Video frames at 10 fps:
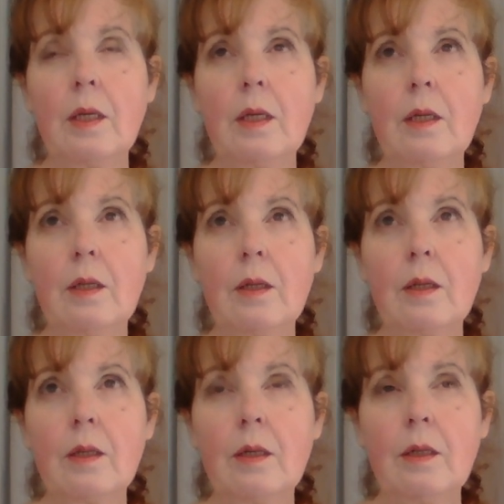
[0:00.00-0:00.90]
in
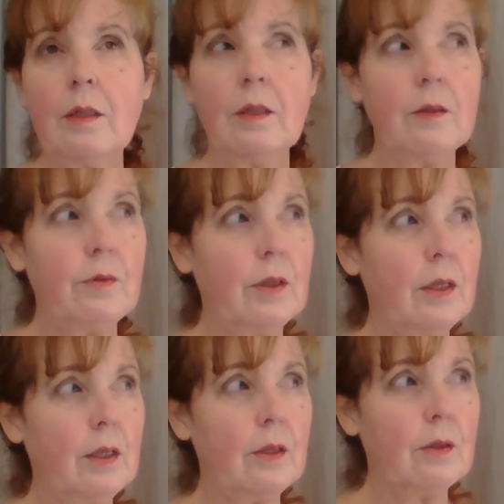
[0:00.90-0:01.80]
kind of
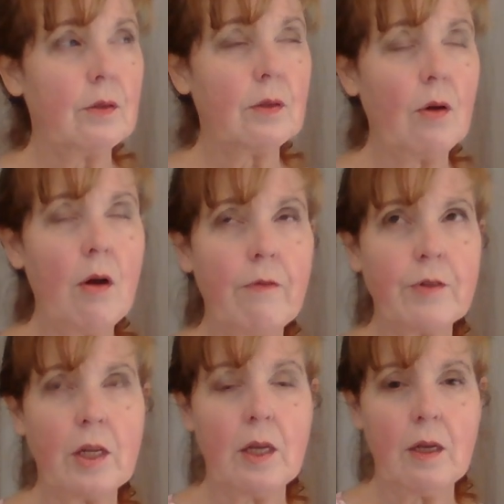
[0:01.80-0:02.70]
a
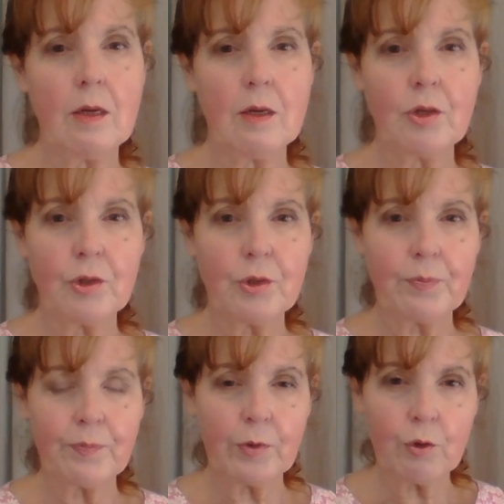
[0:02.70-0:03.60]
soft and
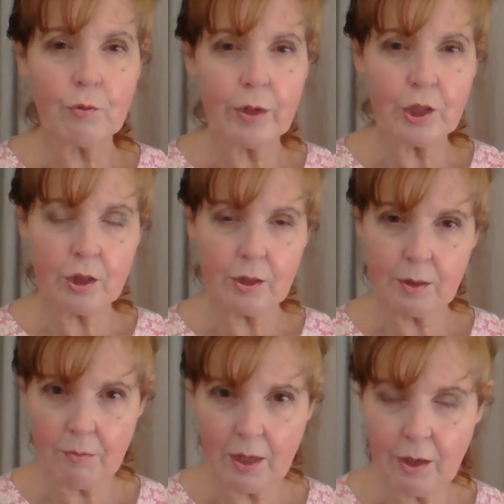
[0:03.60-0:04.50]

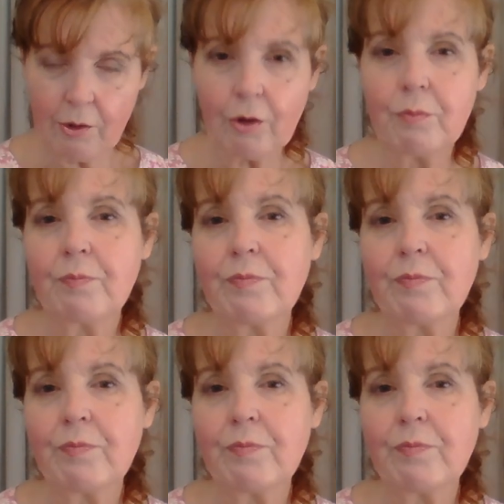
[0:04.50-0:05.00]
gracious manner